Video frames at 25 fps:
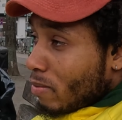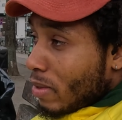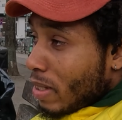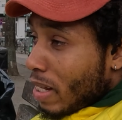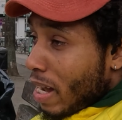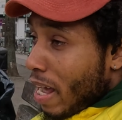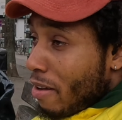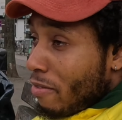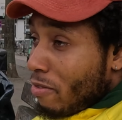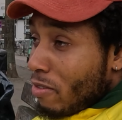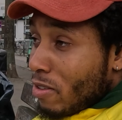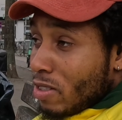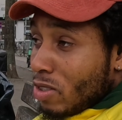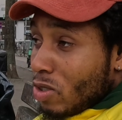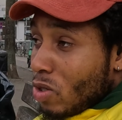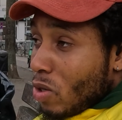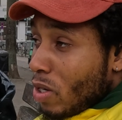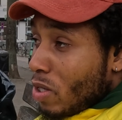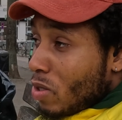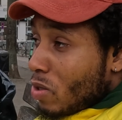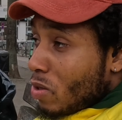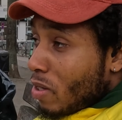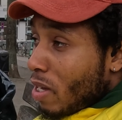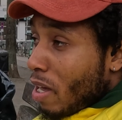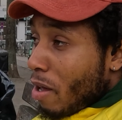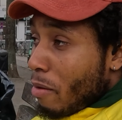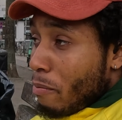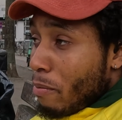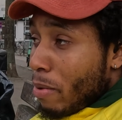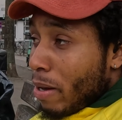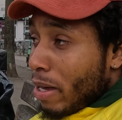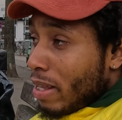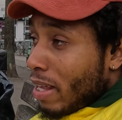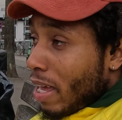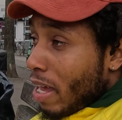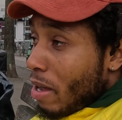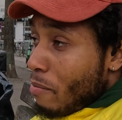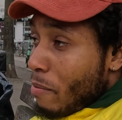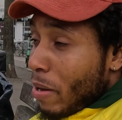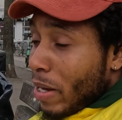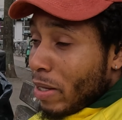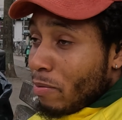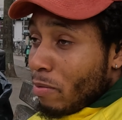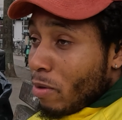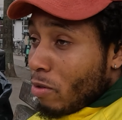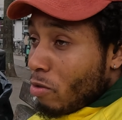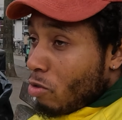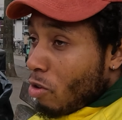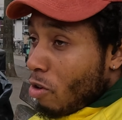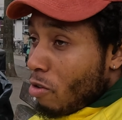Life is going to get better. It might
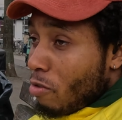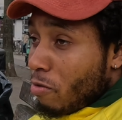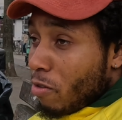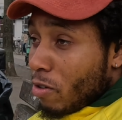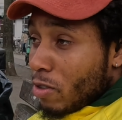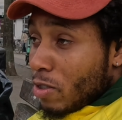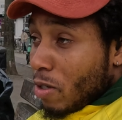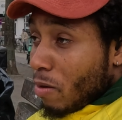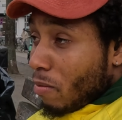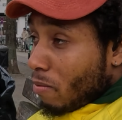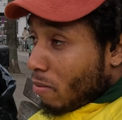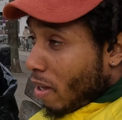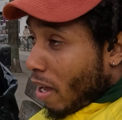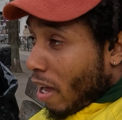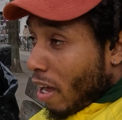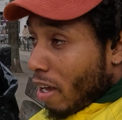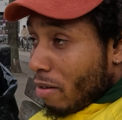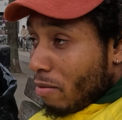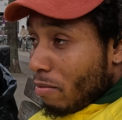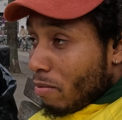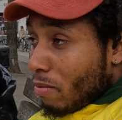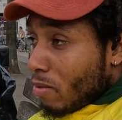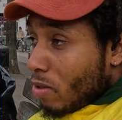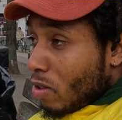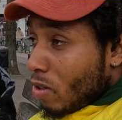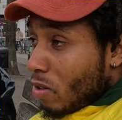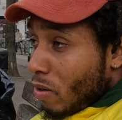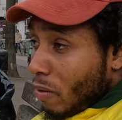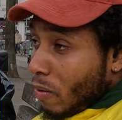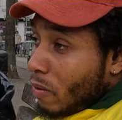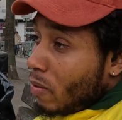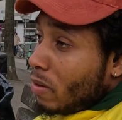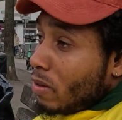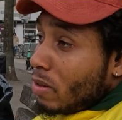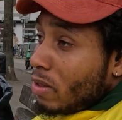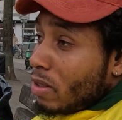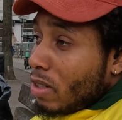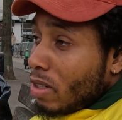be rough for some time, you know.